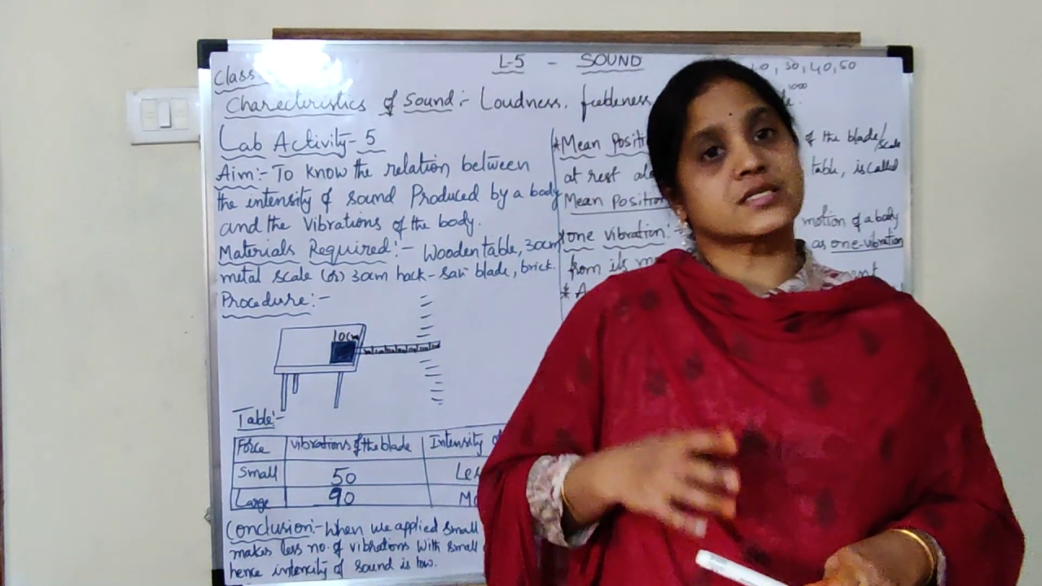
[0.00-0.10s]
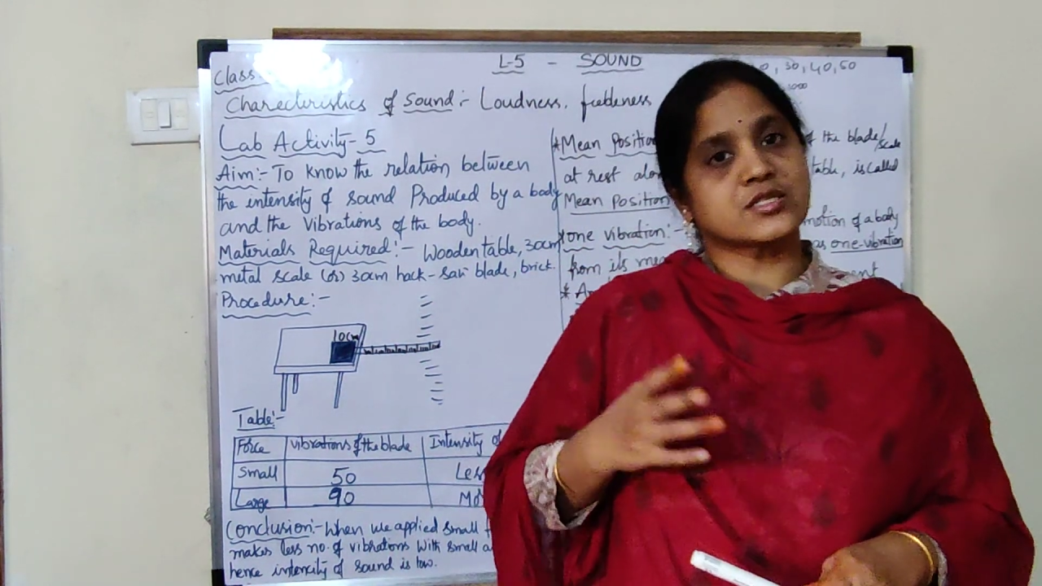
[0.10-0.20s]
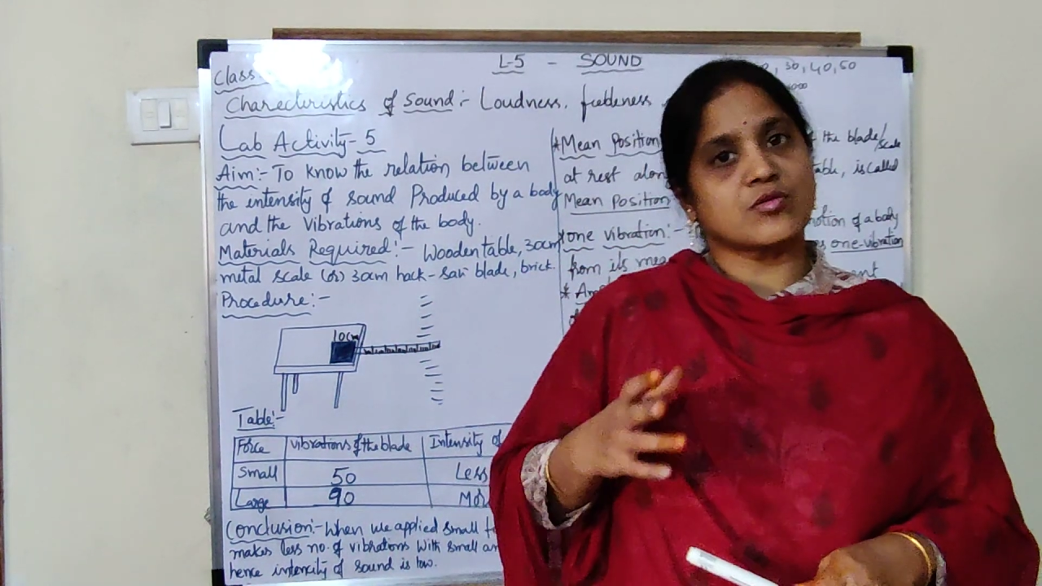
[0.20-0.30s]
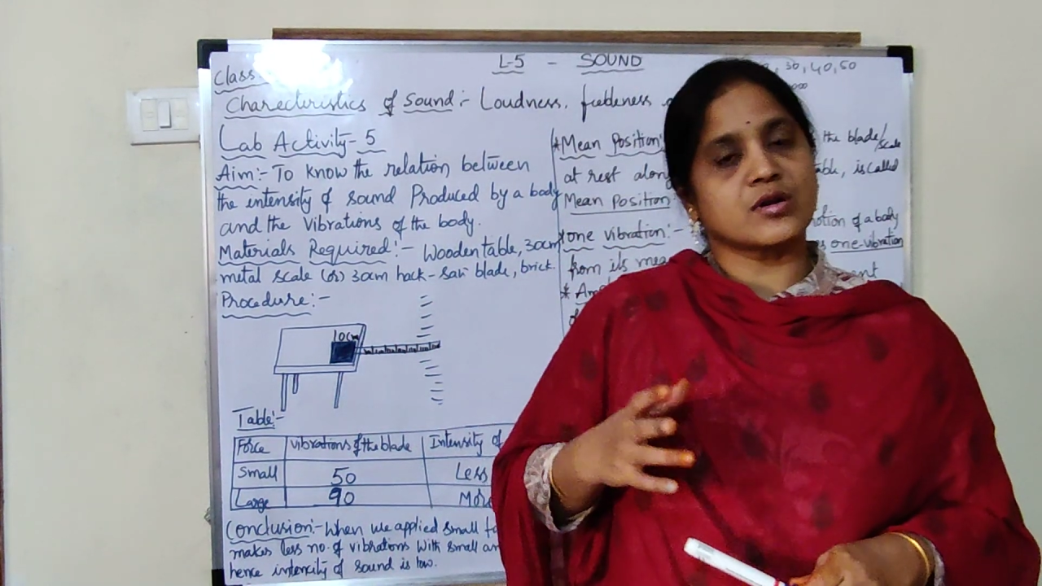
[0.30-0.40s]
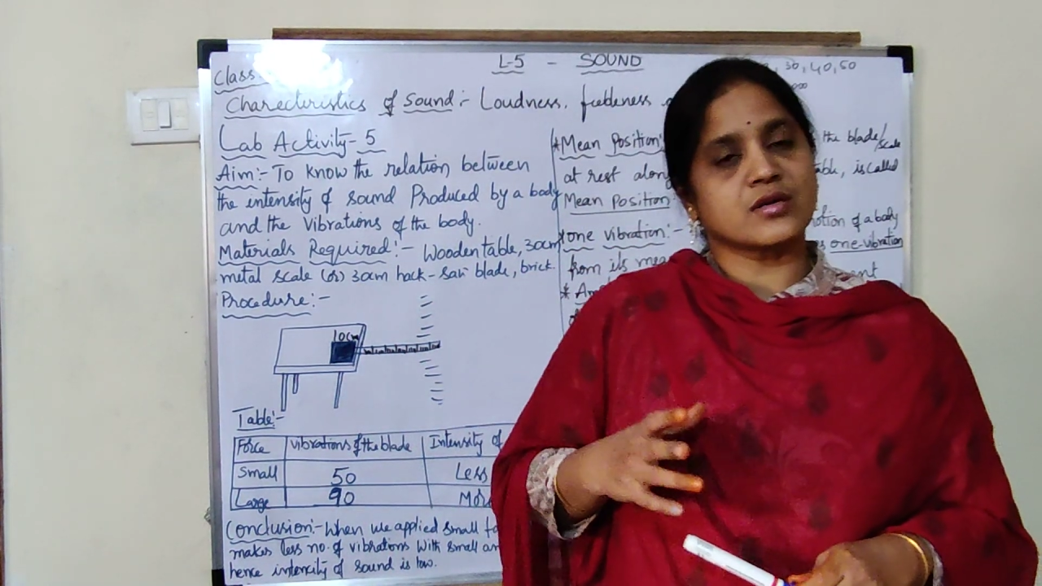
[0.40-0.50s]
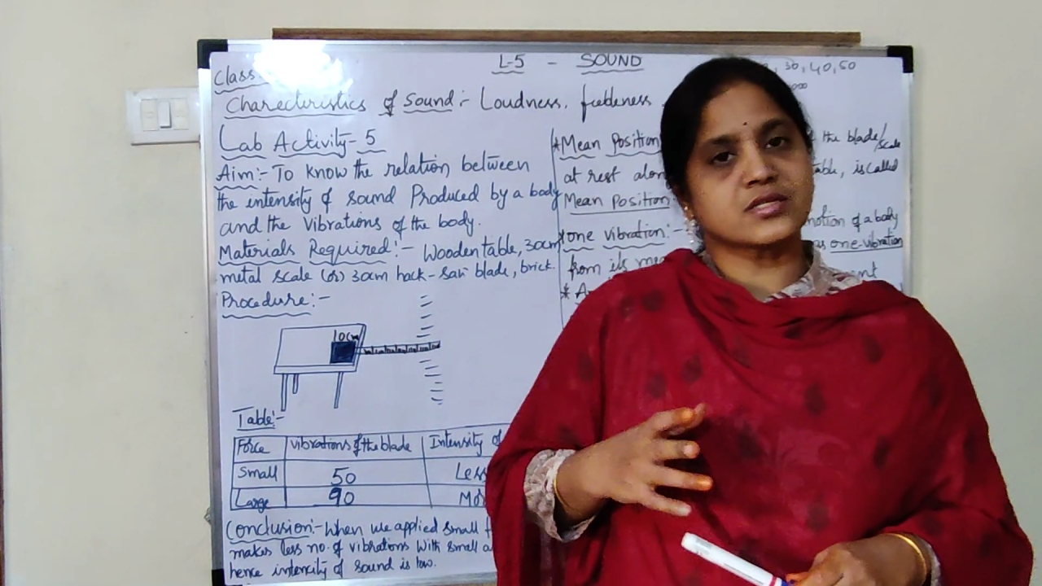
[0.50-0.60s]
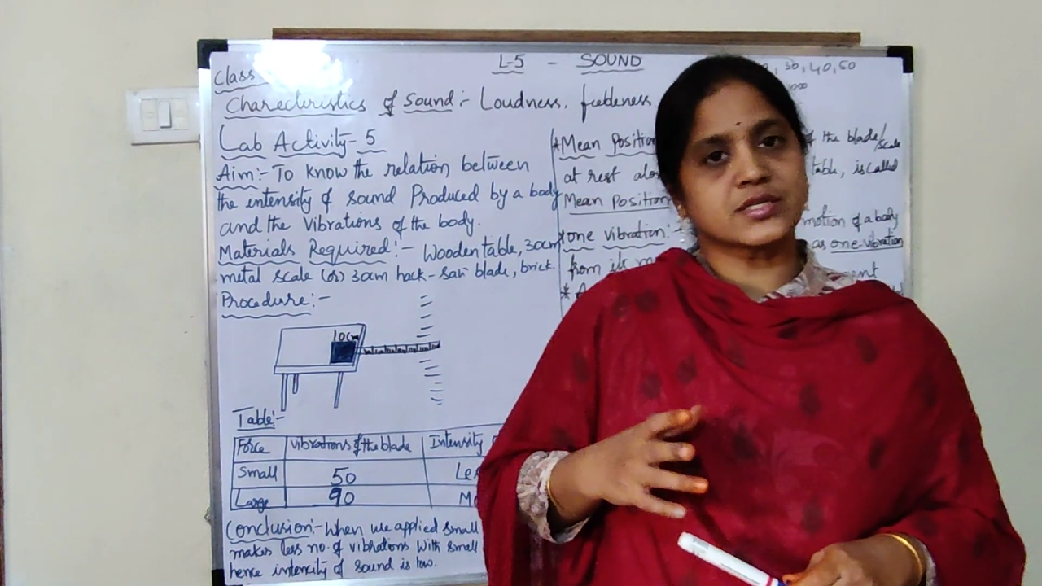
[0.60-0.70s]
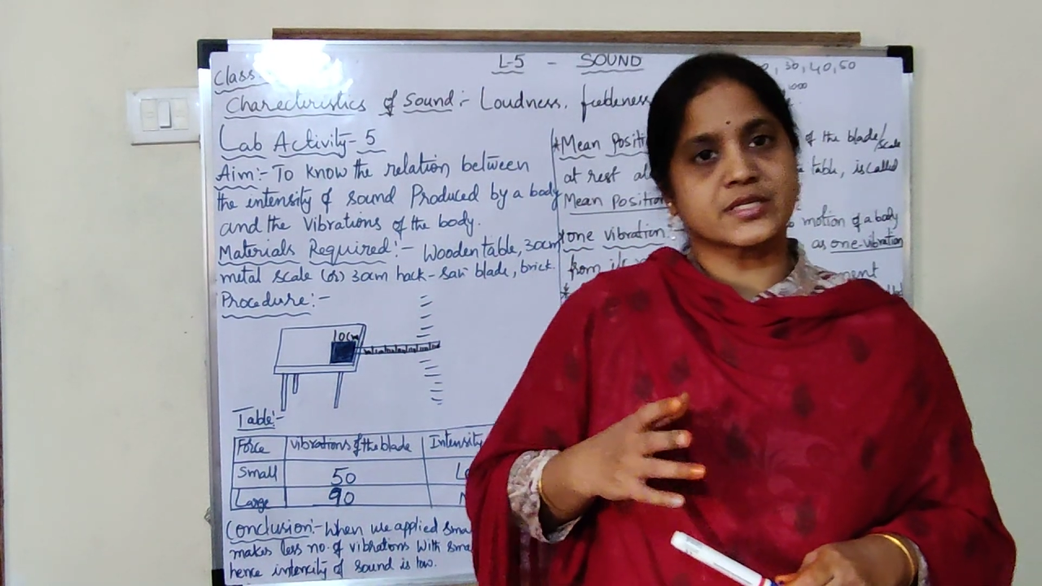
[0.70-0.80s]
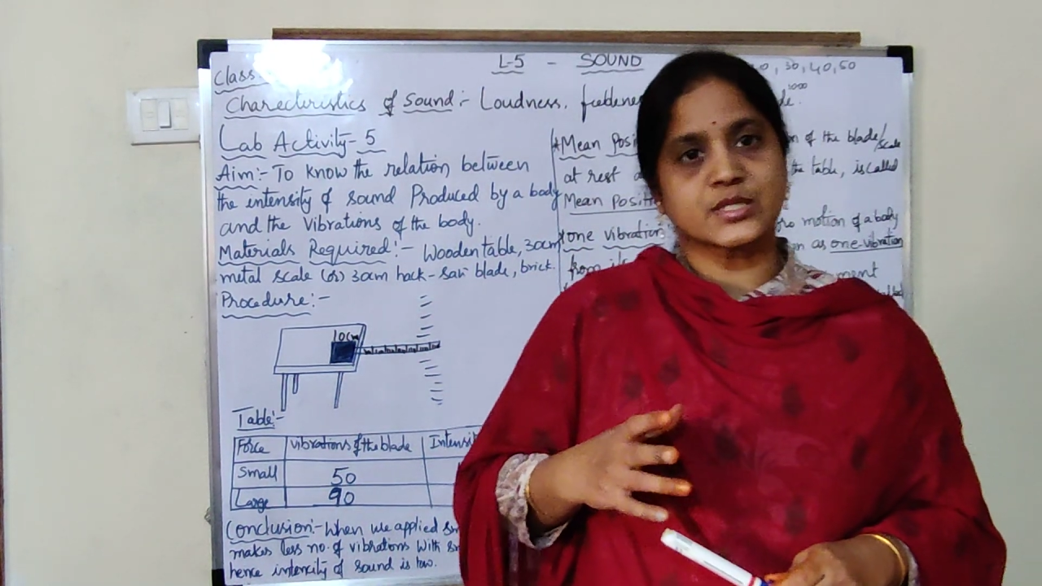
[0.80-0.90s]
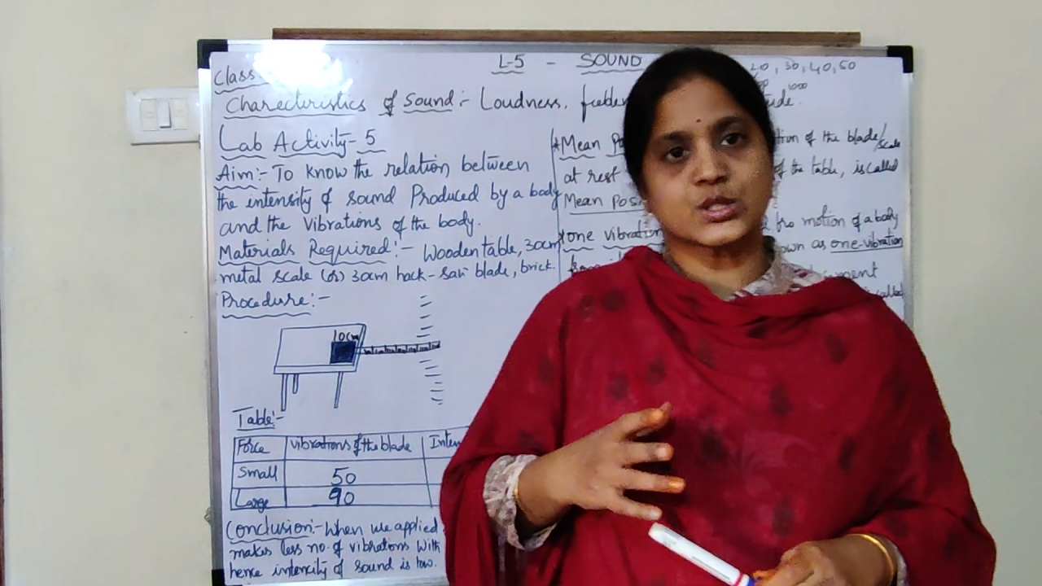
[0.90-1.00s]
sound also
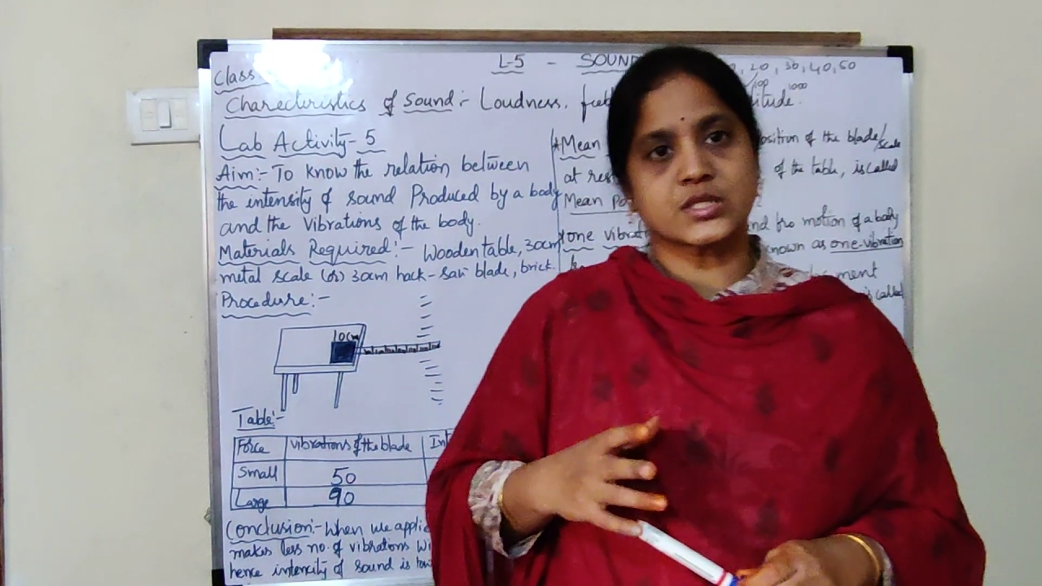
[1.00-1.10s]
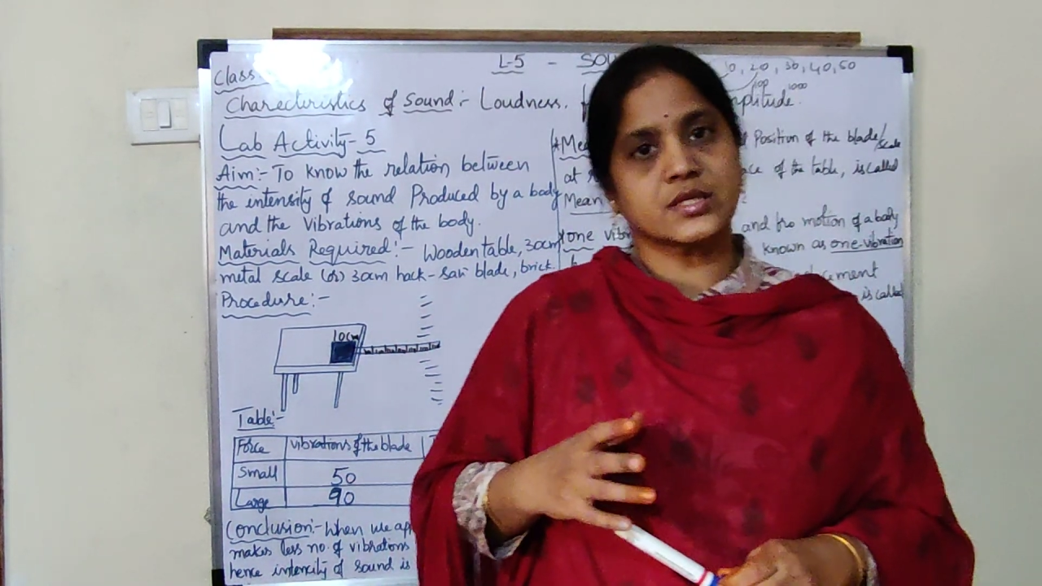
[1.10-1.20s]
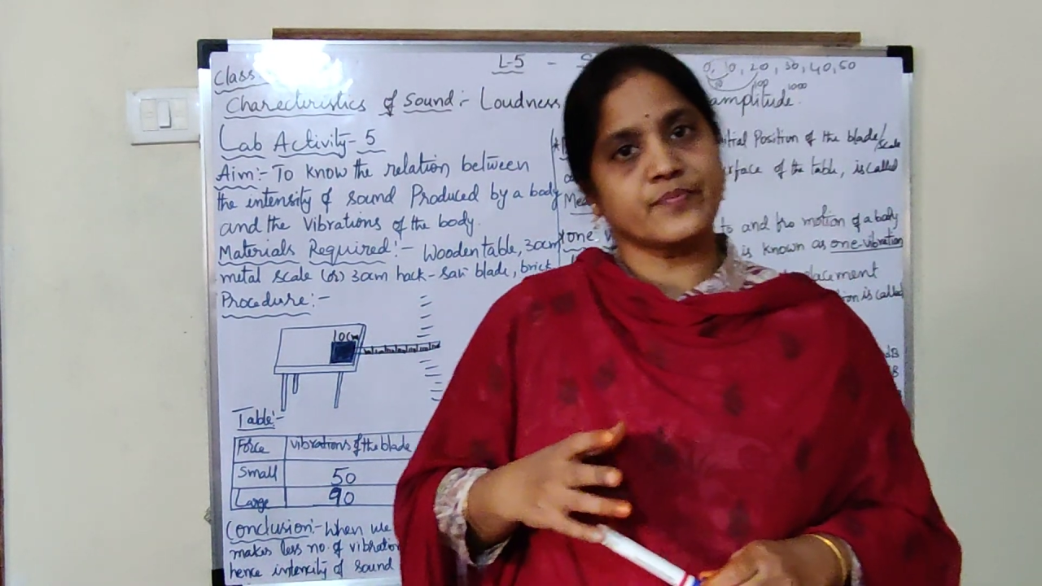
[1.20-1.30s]
it is